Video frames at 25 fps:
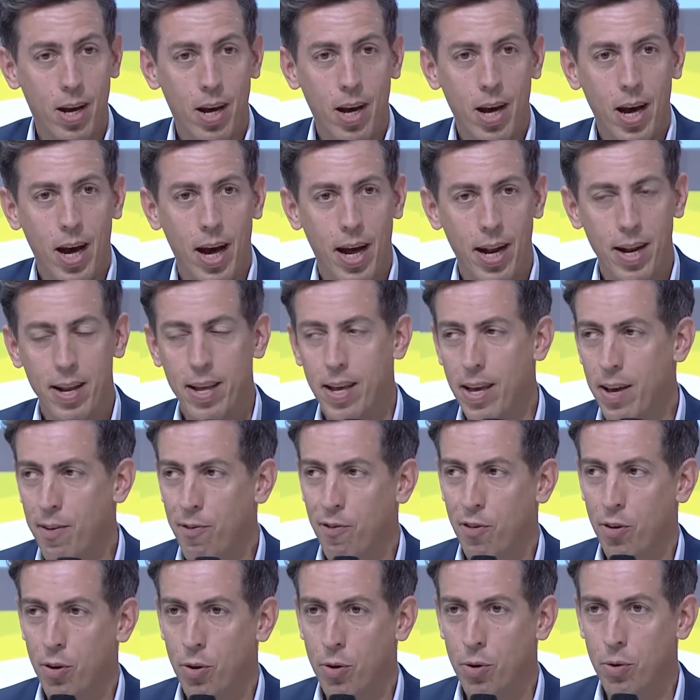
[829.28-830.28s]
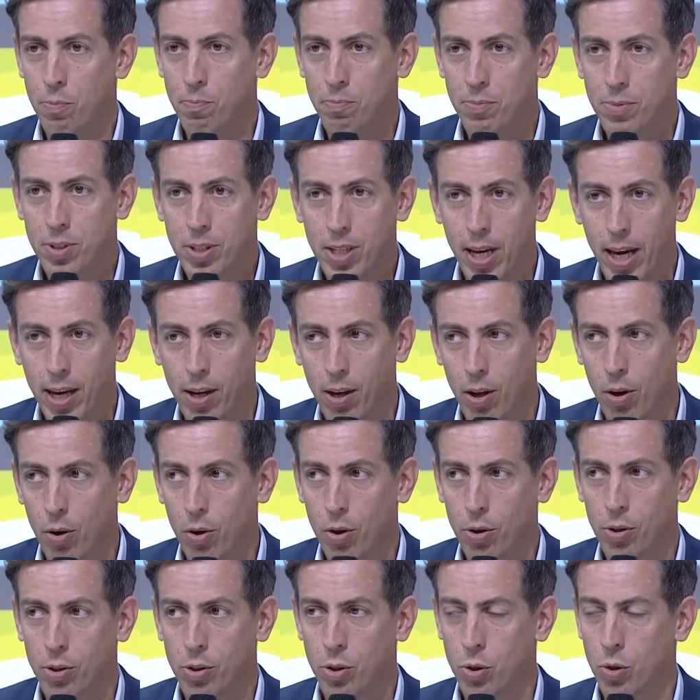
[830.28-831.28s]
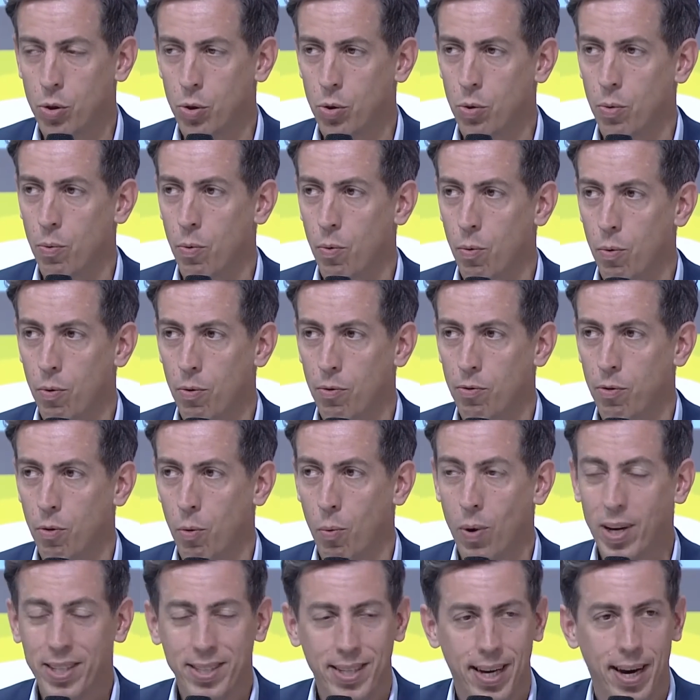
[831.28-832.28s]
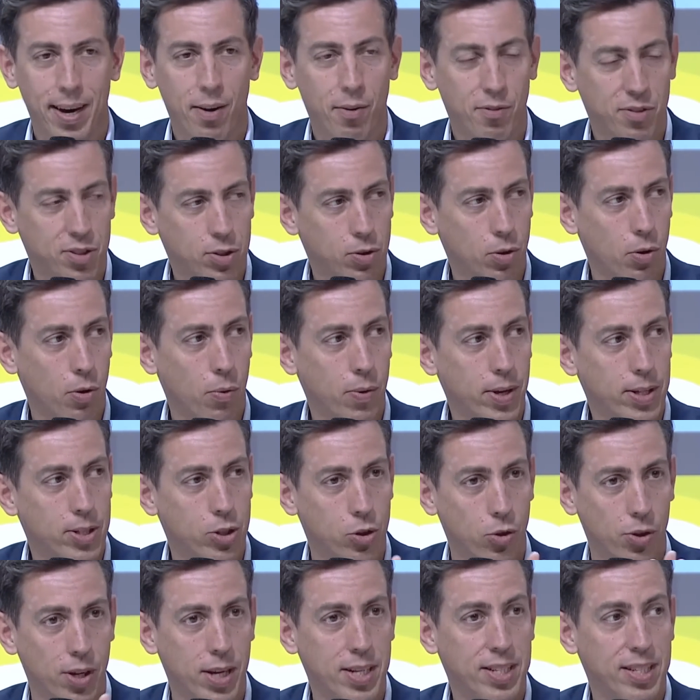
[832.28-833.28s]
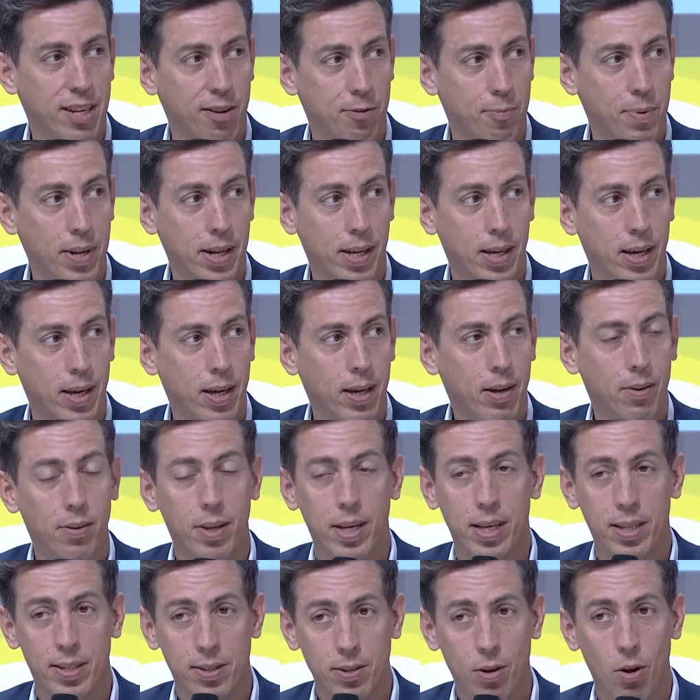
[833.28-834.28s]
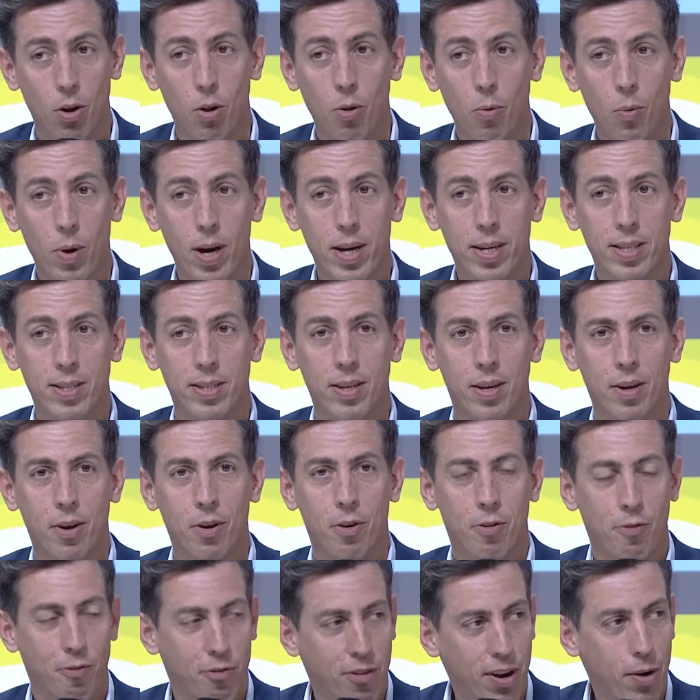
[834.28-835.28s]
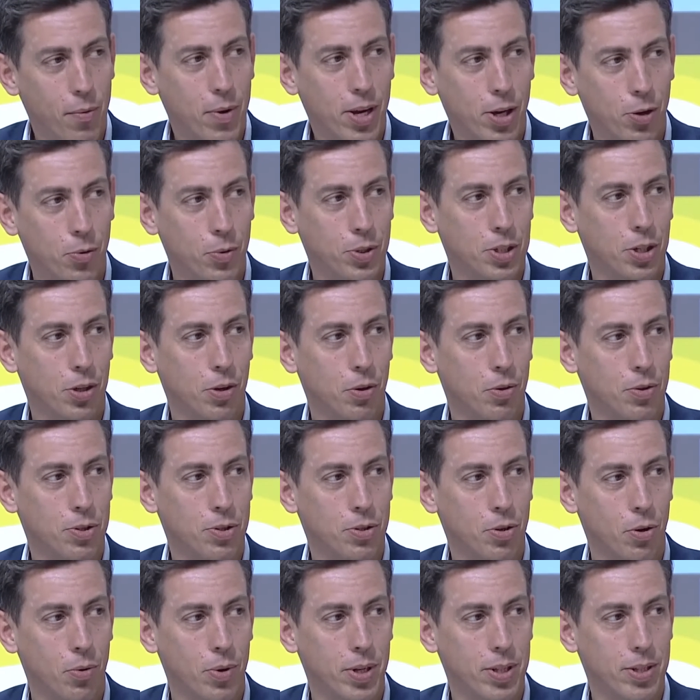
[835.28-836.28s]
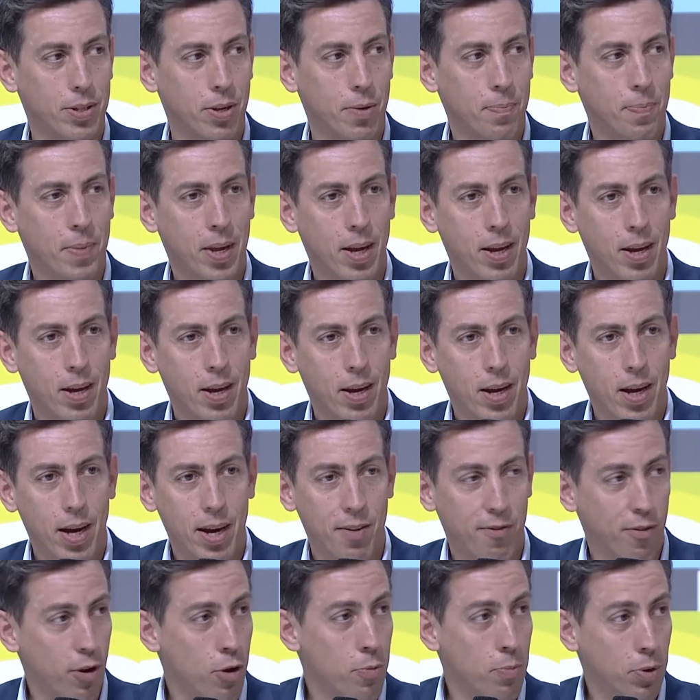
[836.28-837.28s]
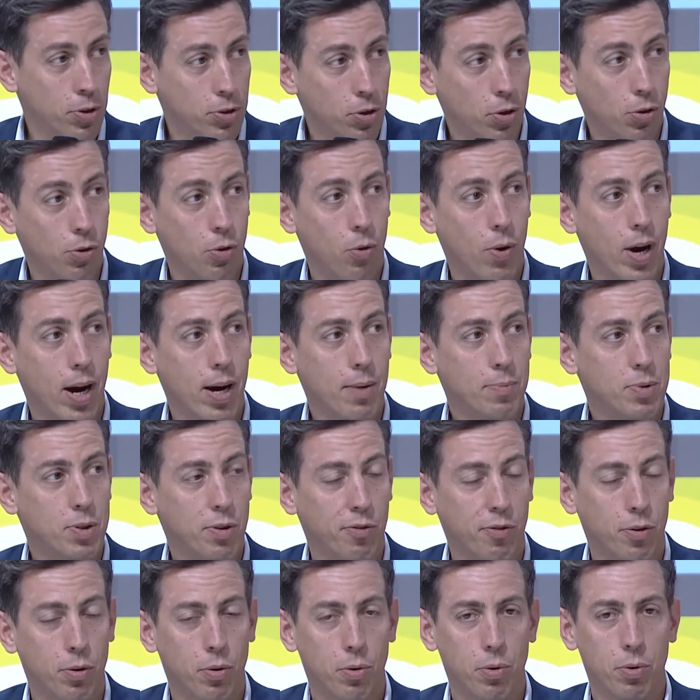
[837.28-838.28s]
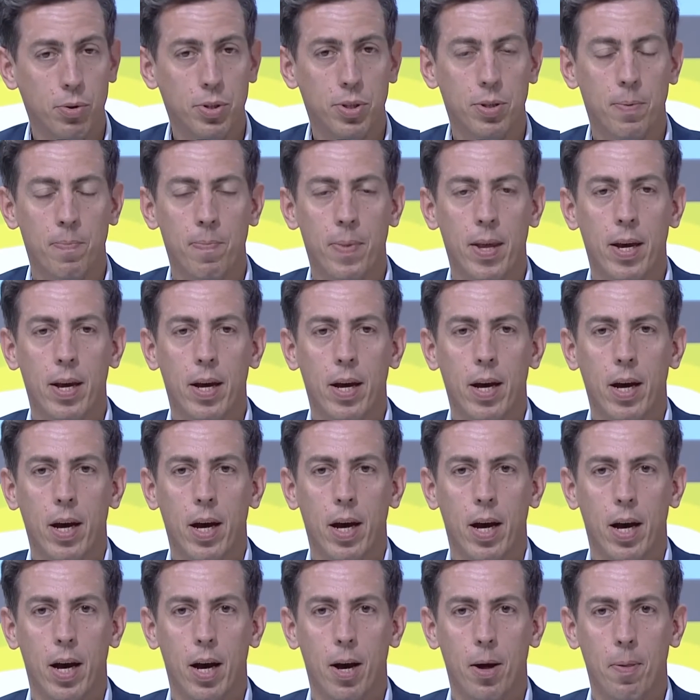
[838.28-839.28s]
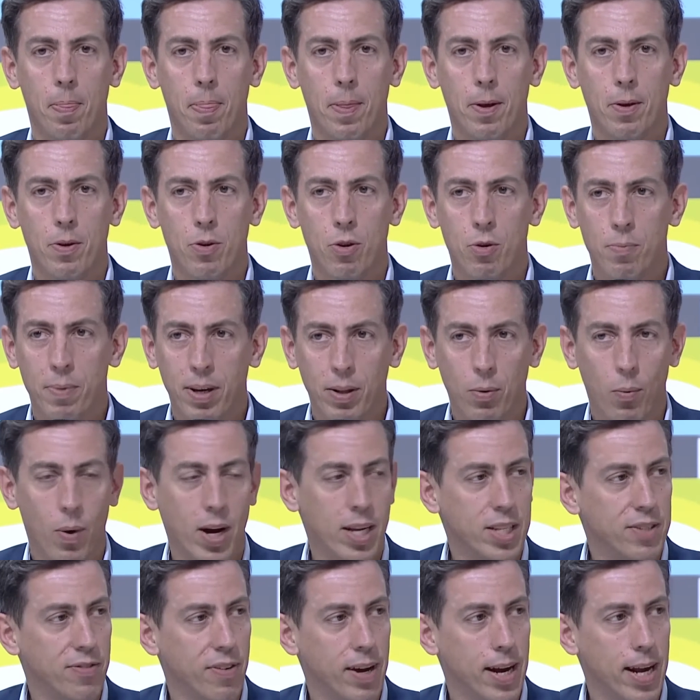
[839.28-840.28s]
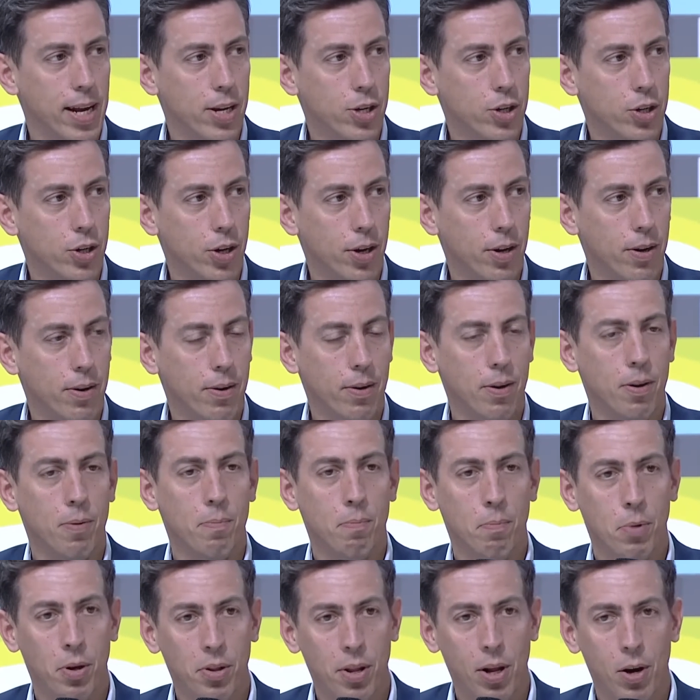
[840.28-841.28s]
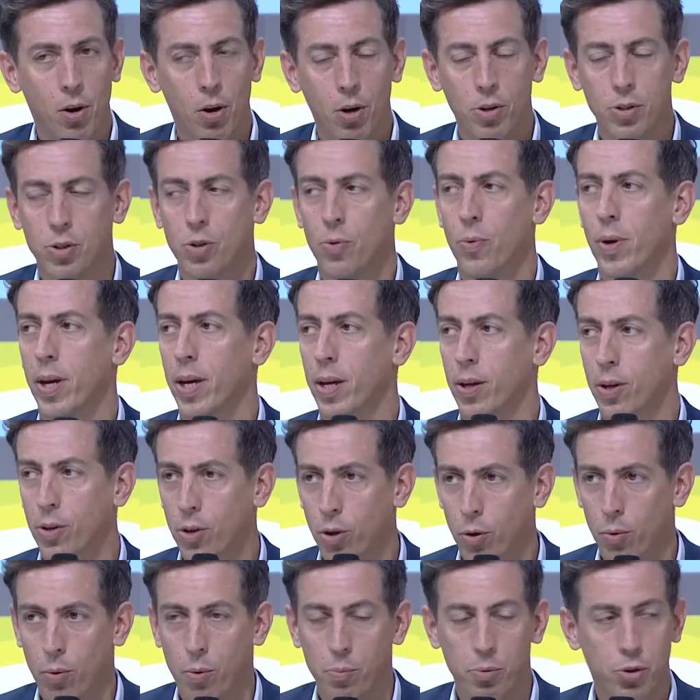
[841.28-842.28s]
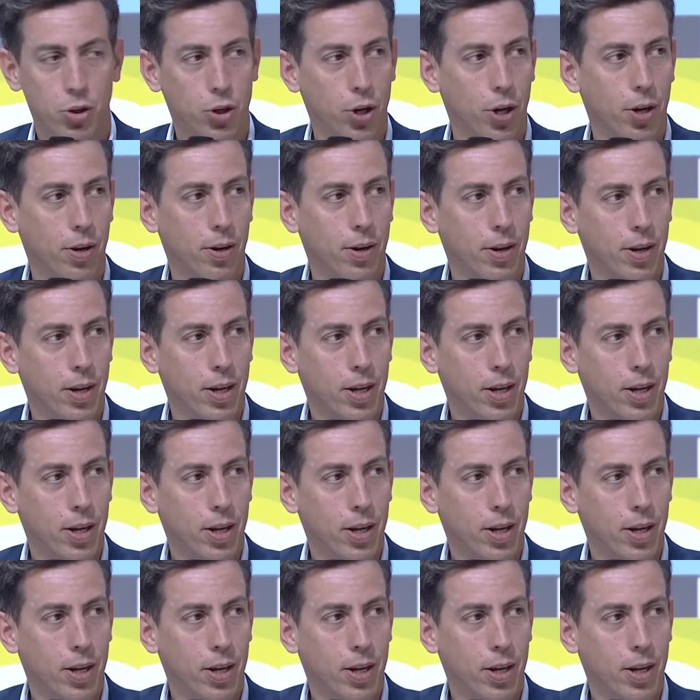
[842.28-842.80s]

And if you take a look for what kind of stories journalists have been killed, it's always very critical stories. Environmental crimes, of course, human rights violation, money laundering, corruption.